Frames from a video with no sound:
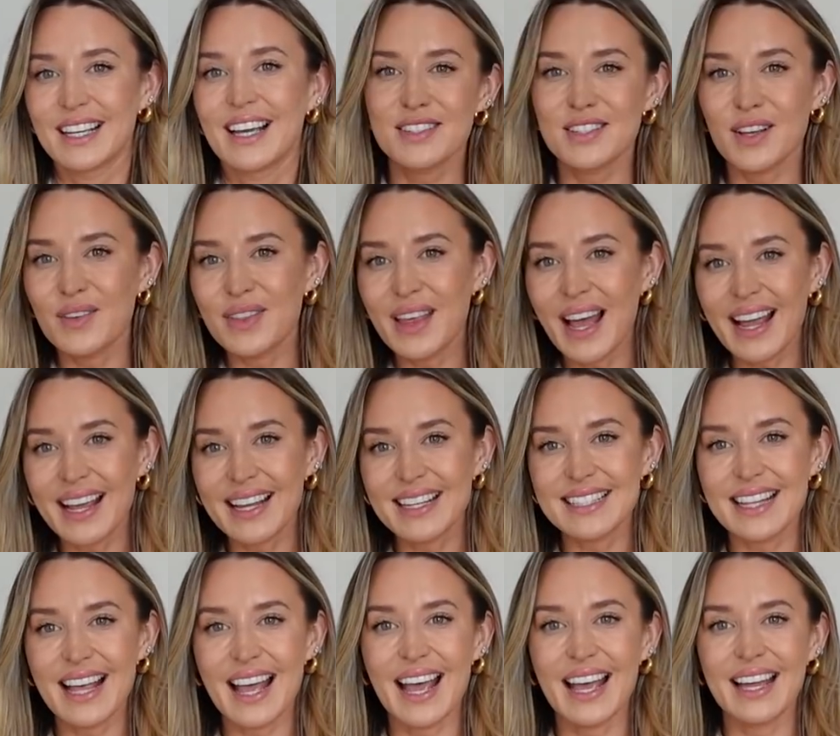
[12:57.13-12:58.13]
So that is
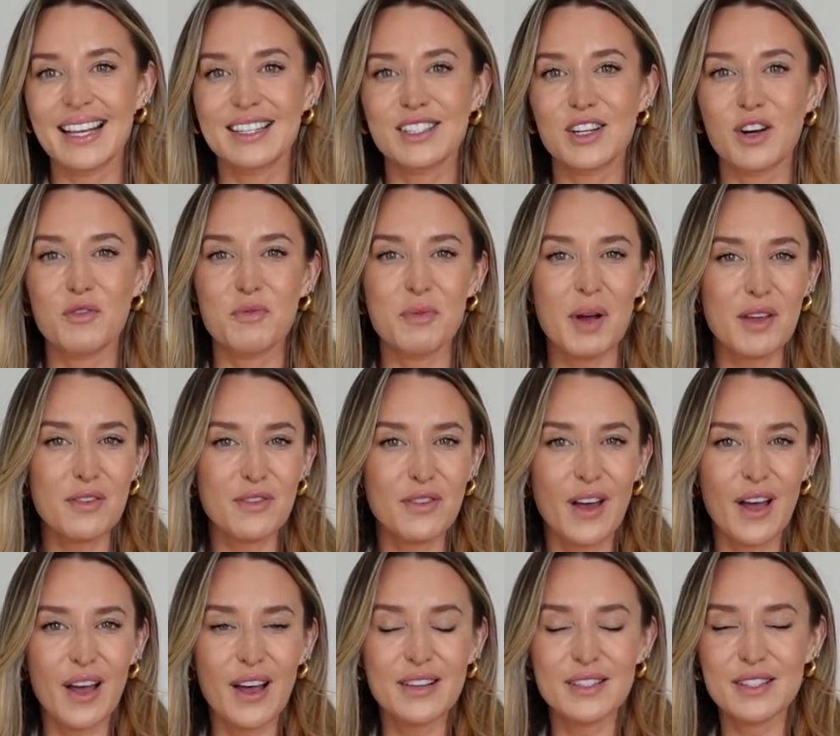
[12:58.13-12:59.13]
the end of my
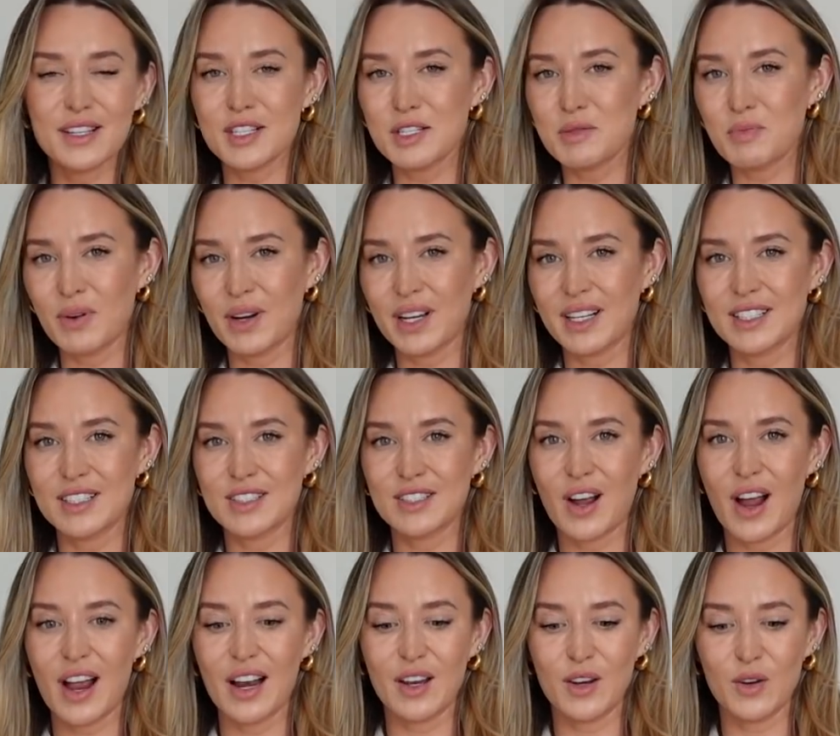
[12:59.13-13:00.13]
first spring
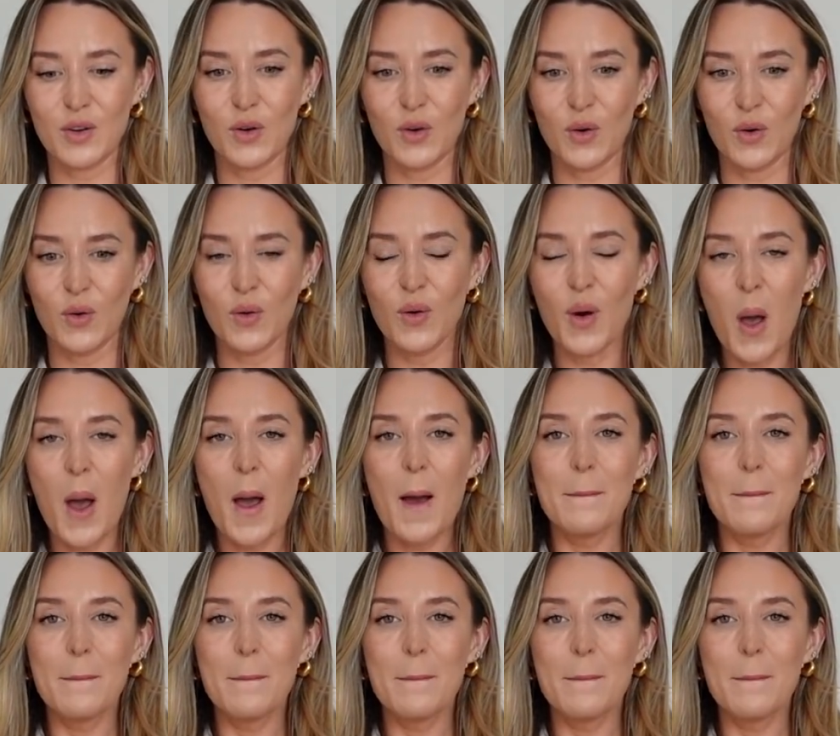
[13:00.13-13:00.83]
styling haul.